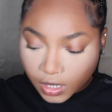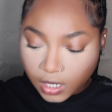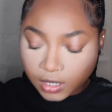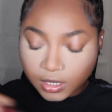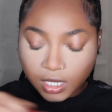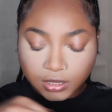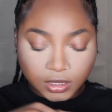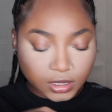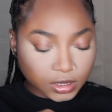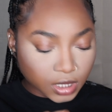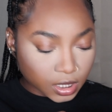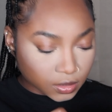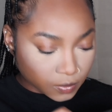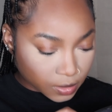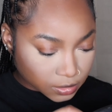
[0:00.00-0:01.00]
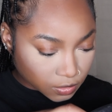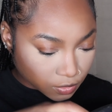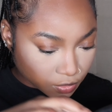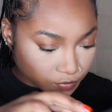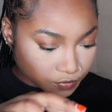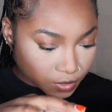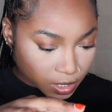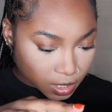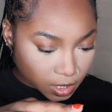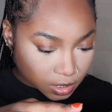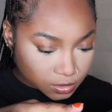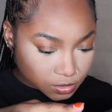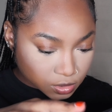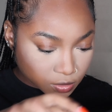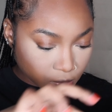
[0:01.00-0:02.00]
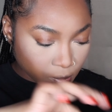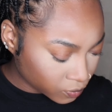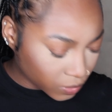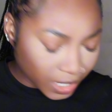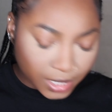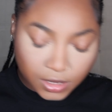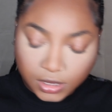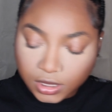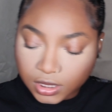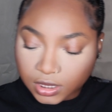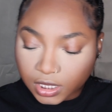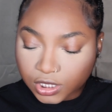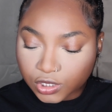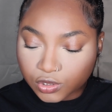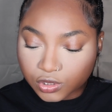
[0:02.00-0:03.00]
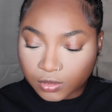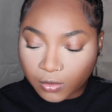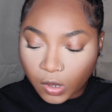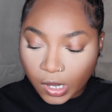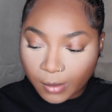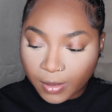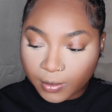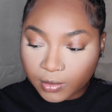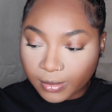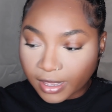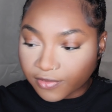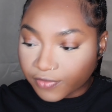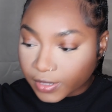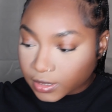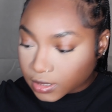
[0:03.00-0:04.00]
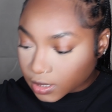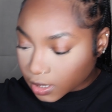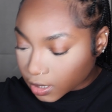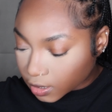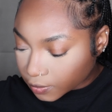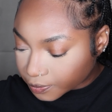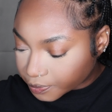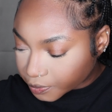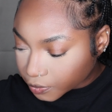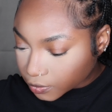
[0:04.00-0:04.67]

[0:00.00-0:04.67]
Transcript: and now she's setting the rest of her face. I think she said she's using Mocha Mami by Fenty.